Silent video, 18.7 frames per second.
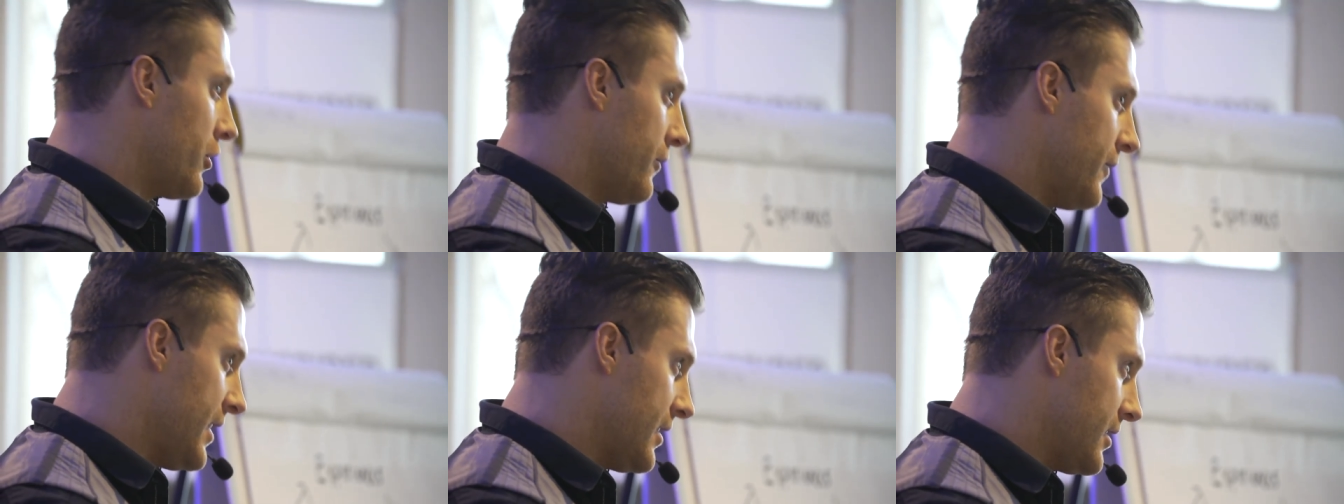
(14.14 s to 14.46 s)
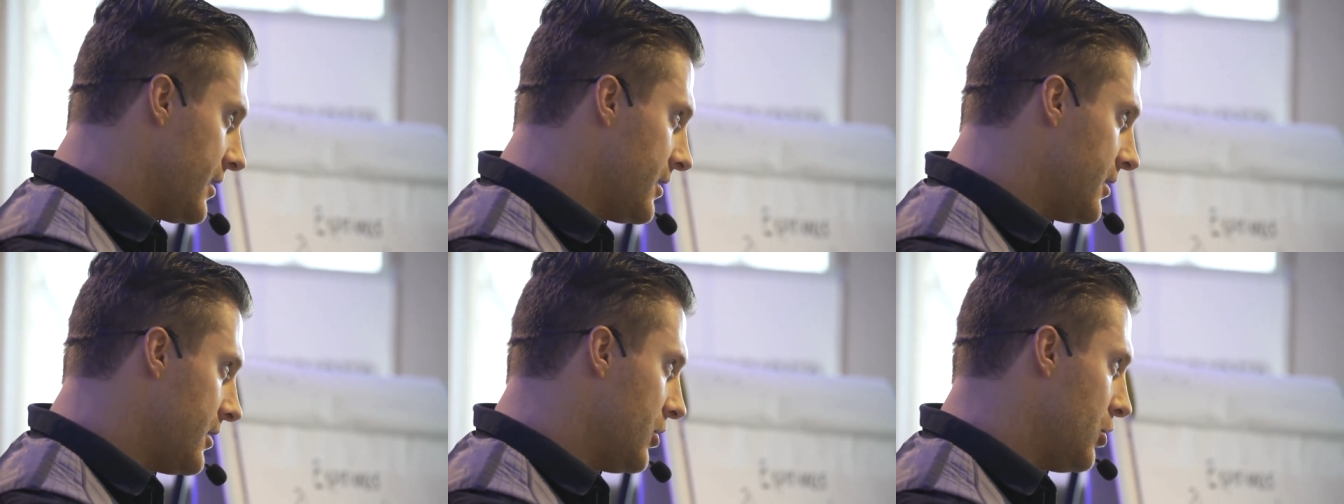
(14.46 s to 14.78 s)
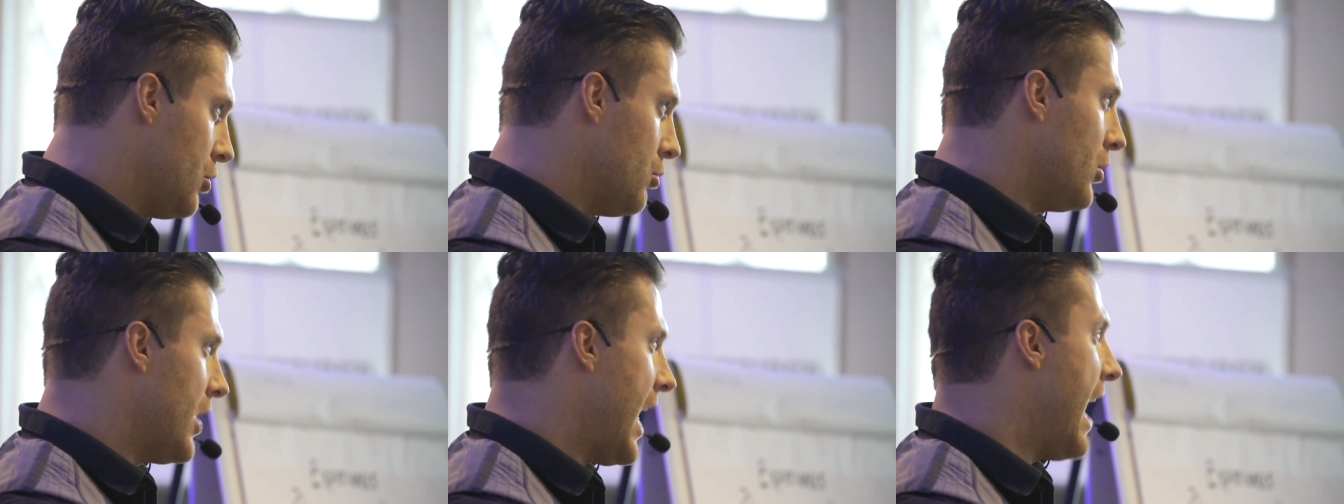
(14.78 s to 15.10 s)
i came to
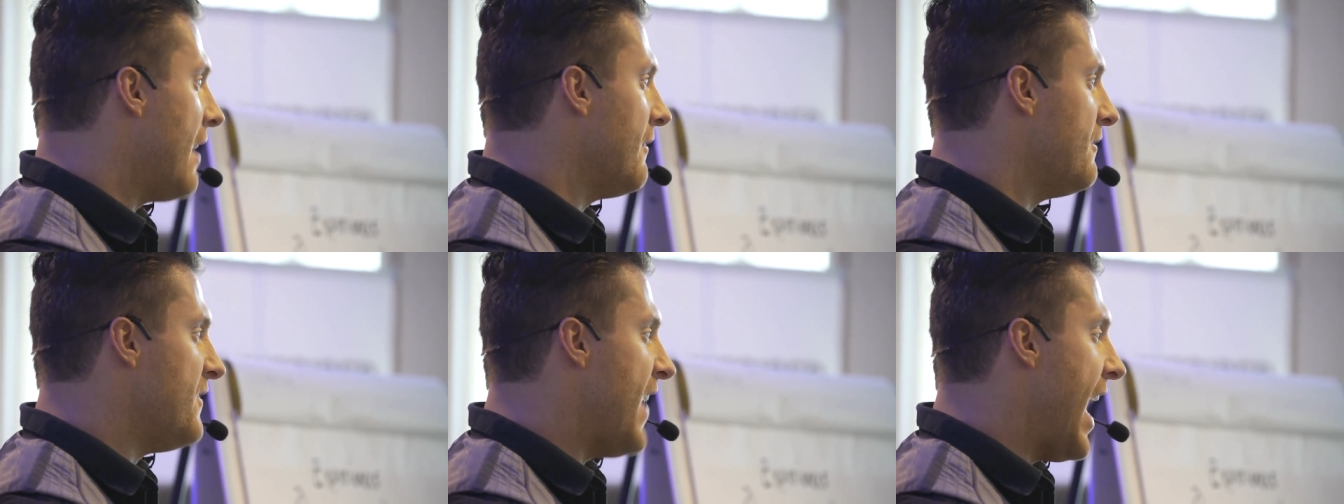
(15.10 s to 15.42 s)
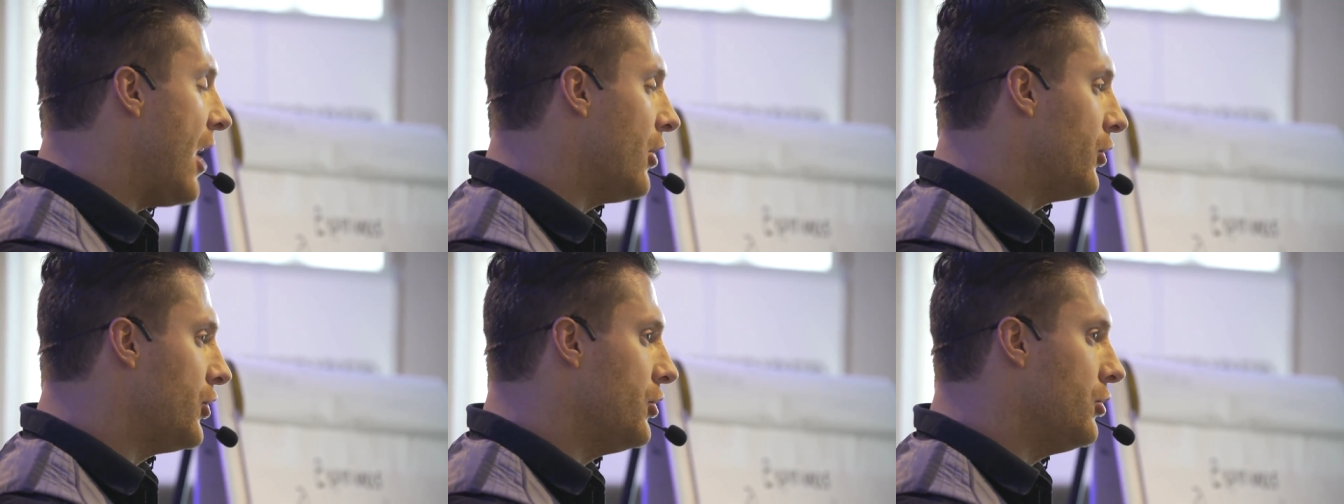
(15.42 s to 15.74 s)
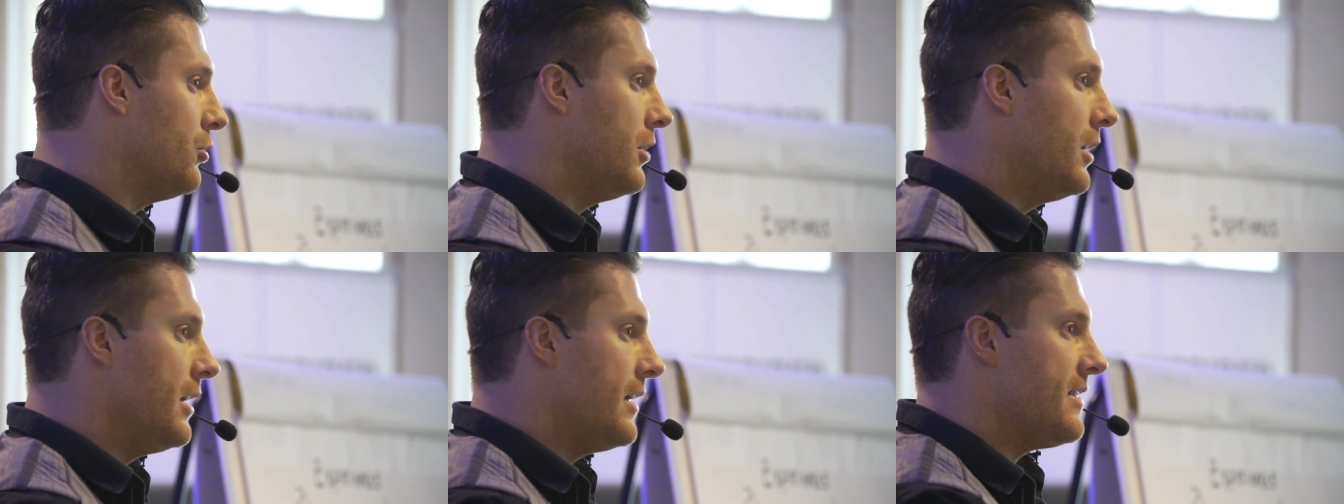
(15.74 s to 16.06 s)
the coach's journey
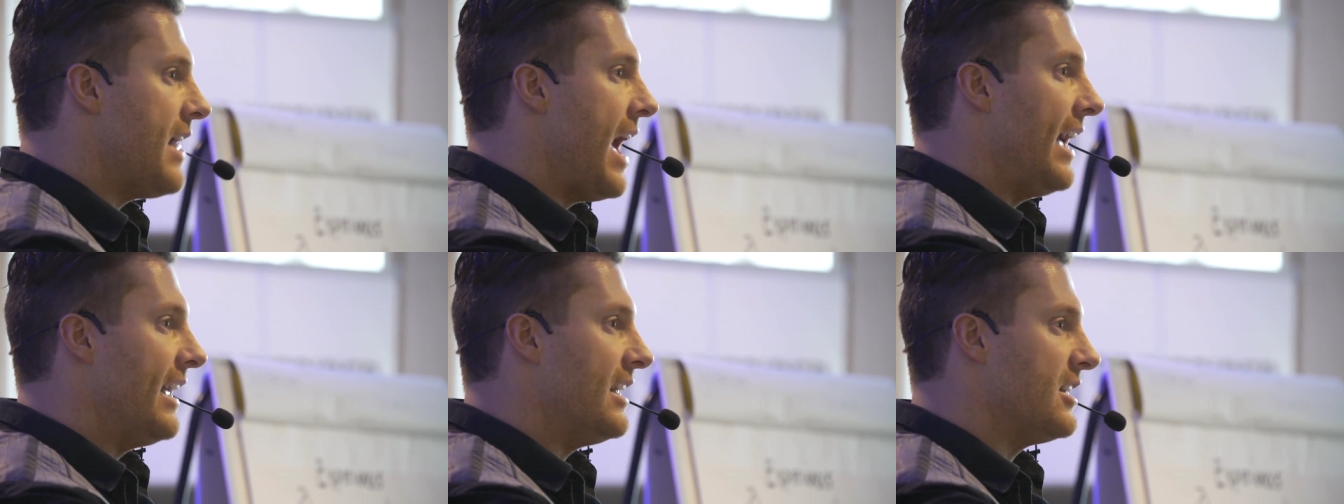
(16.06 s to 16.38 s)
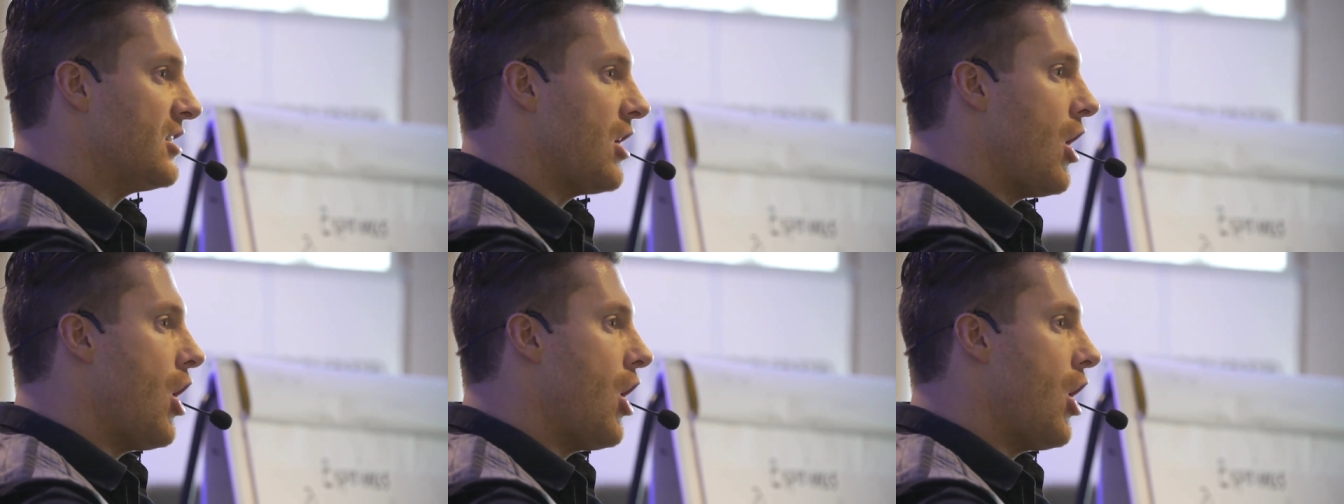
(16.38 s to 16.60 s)
because